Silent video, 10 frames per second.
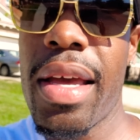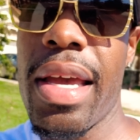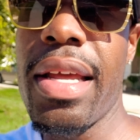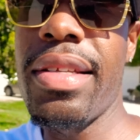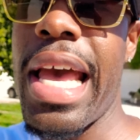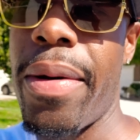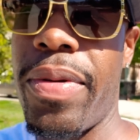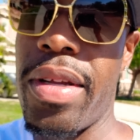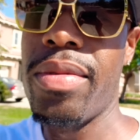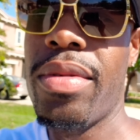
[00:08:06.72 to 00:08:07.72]
and it's
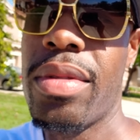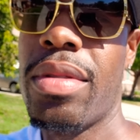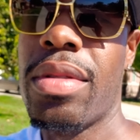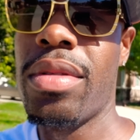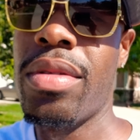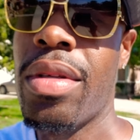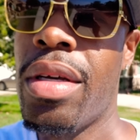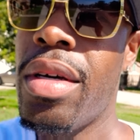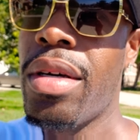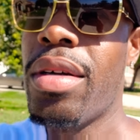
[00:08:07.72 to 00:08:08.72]
happening.
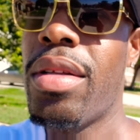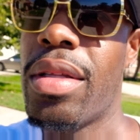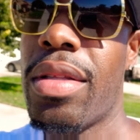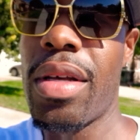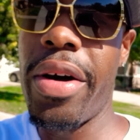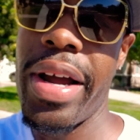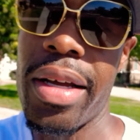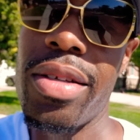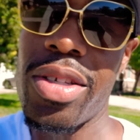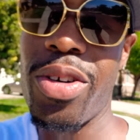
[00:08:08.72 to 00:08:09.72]
All
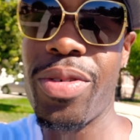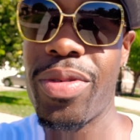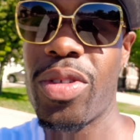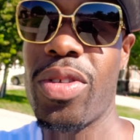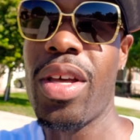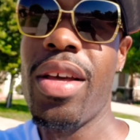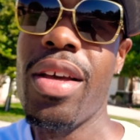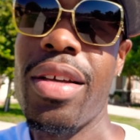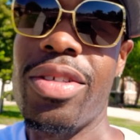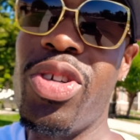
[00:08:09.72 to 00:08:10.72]
right, so
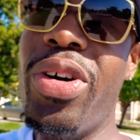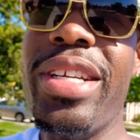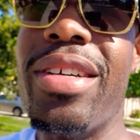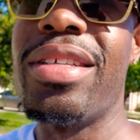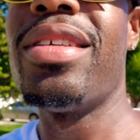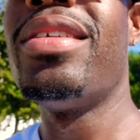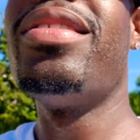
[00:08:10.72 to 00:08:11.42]
join us.